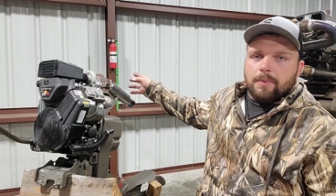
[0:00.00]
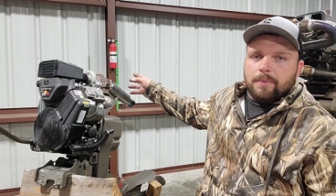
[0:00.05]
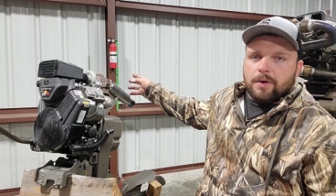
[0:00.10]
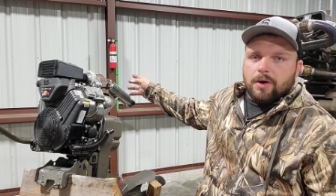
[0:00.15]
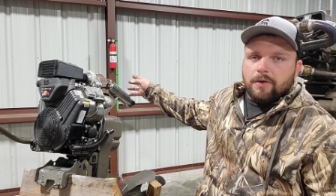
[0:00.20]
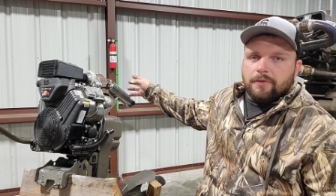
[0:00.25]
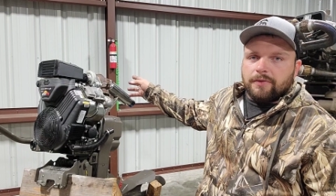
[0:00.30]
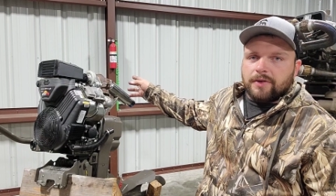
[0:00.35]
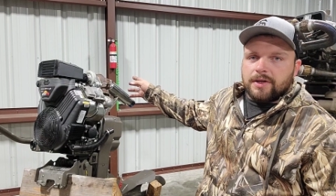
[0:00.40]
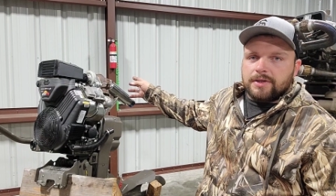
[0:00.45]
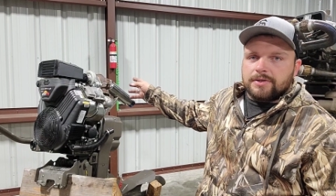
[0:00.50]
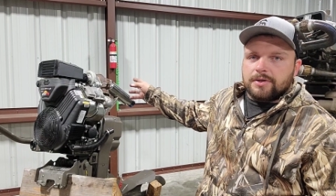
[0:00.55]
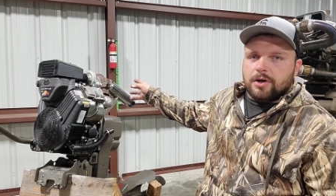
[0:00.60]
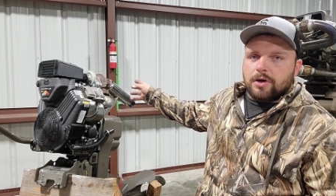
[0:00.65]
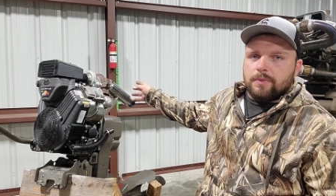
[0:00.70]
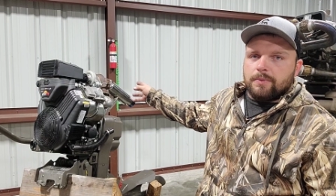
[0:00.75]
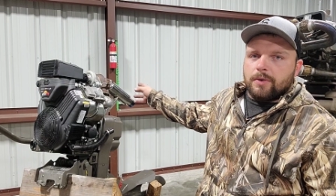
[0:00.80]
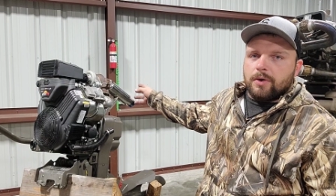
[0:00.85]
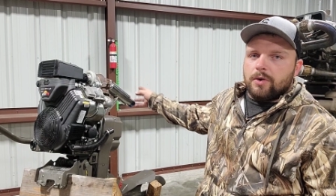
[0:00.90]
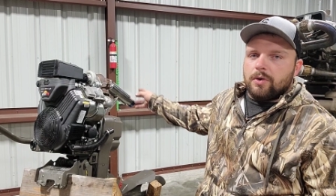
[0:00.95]
coming off that
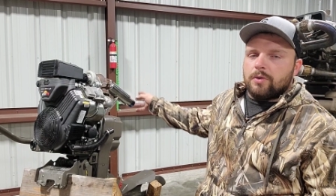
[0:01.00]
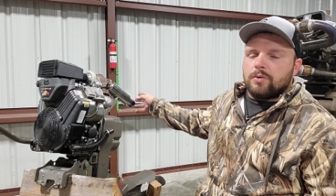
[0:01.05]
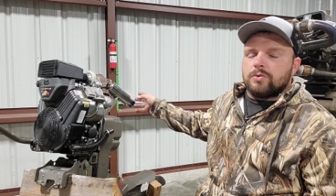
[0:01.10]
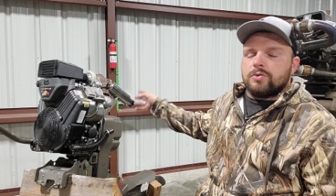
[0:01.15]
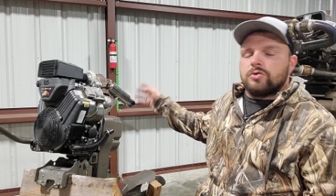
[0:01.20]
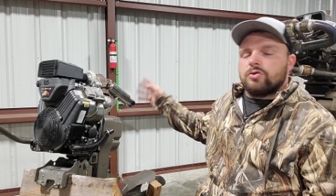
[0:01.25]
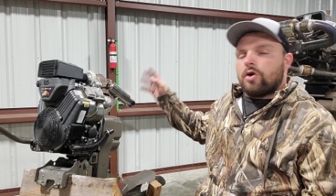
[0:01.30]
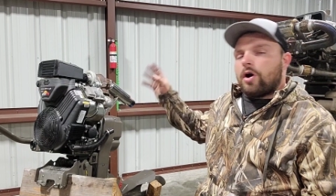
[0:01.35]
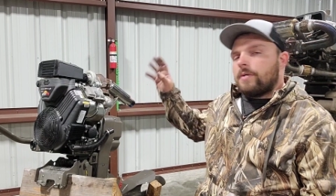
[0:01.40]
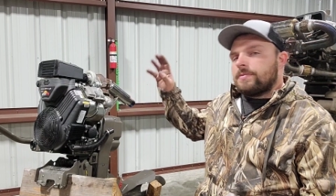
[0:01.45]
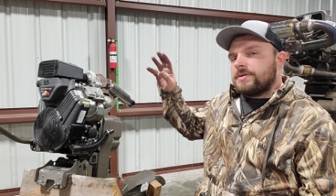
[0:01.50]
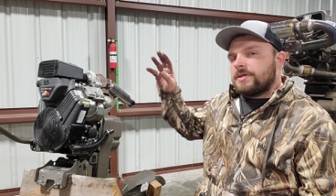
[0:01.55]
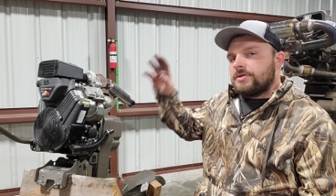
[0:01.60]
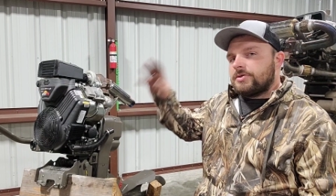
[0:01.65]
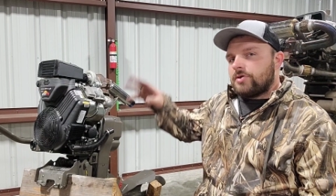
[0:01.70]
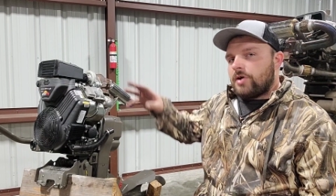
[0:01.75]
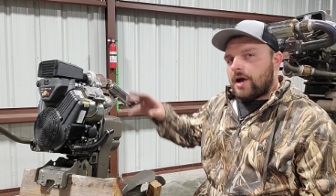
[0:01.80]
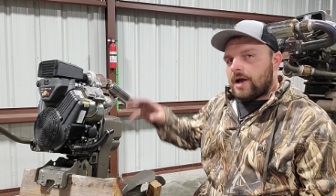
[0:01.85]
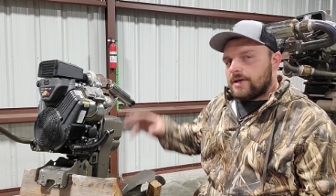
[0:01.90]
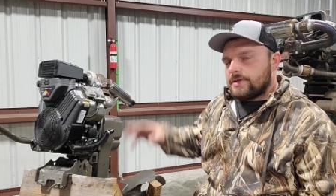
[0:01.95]
turbo, drops
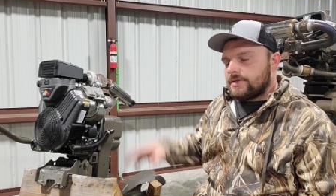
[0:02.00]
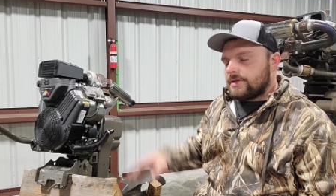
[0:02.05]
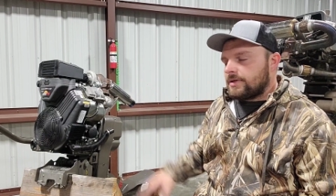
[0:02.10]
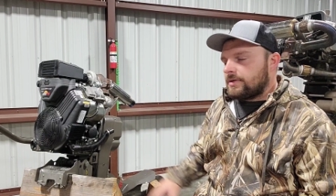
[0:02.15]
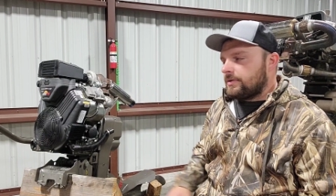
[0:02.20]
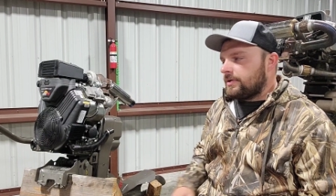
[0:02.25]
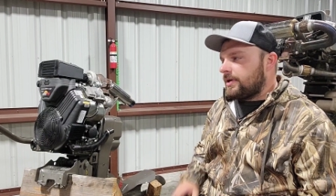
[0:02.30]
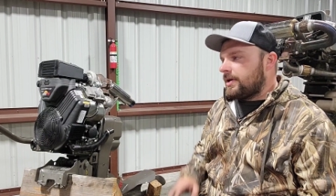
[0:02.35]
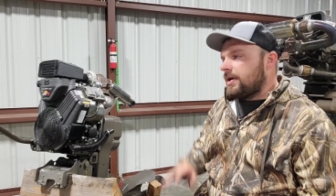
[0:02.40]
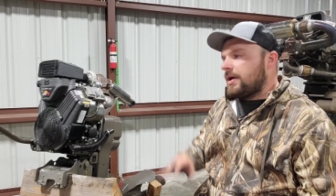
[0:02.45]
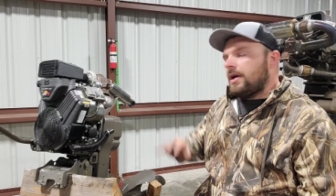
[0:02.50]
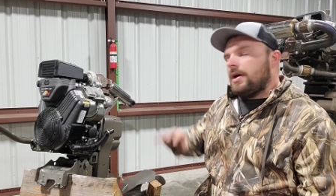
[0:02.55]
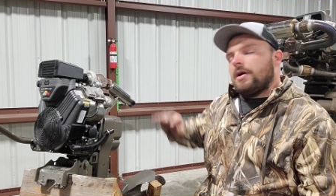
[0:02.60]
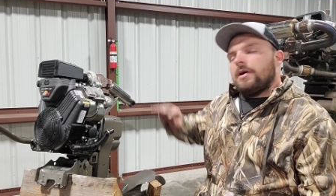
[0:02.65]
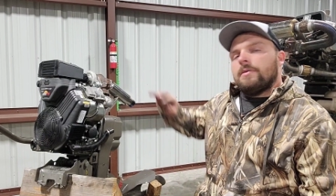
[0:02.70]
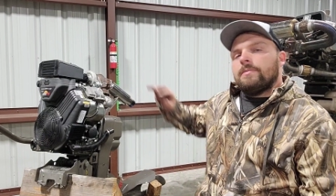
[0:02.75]
it drastically,